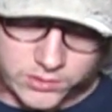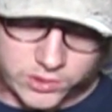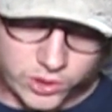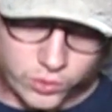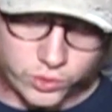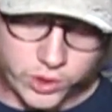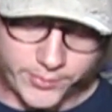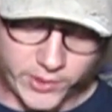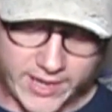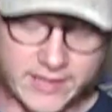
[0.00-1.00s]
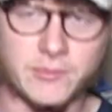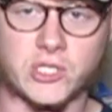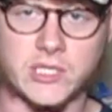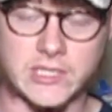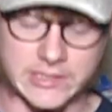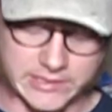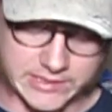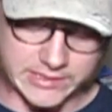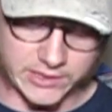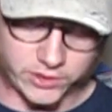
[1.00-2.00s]
two triple head machines.
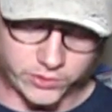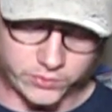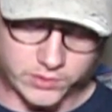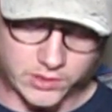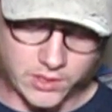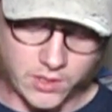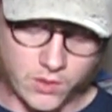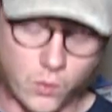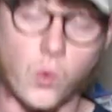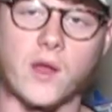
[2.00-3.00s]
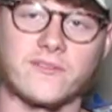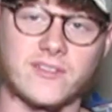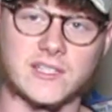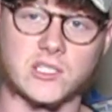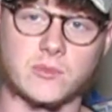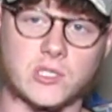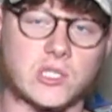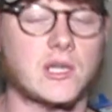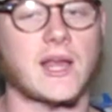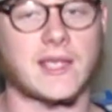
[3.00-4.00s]
This includes one vintage
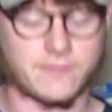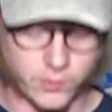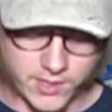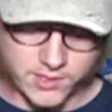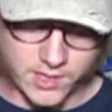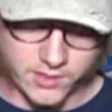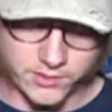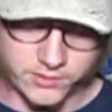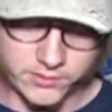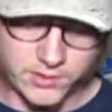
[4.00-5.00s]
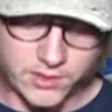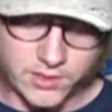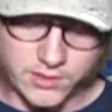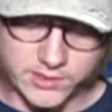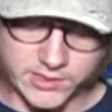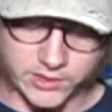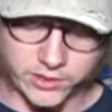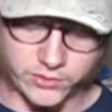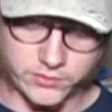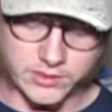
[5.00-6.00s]
machine, I gave away the other. This
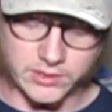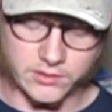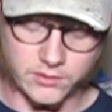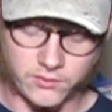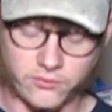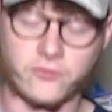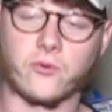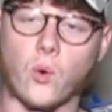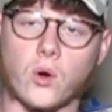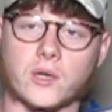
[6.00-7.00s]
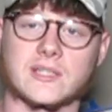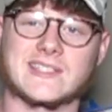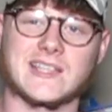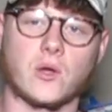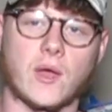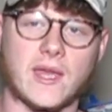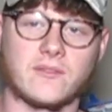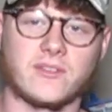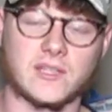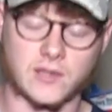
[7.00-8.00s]
includes four single
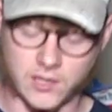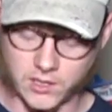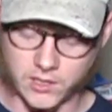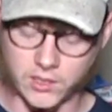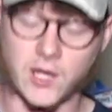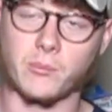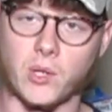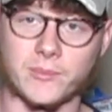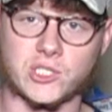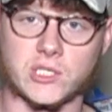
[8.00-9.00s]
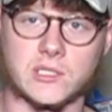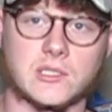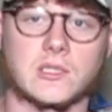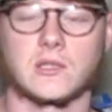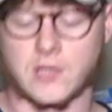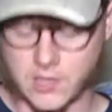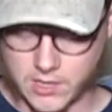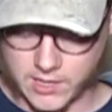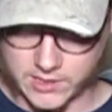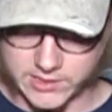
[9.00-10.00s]
head vin uh, gumball machines.
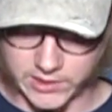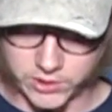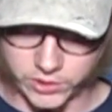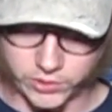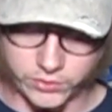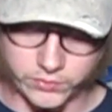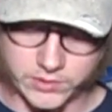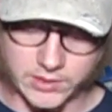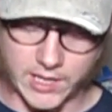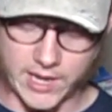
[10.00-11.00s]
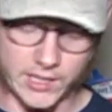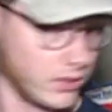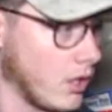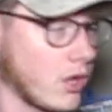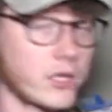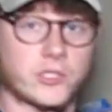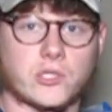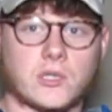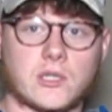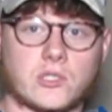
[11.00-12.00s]
This includes a large,
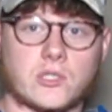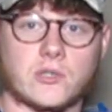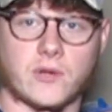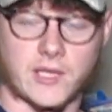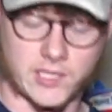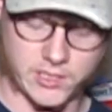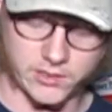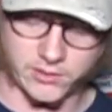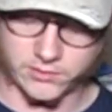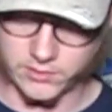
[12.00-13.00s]
which you see right here,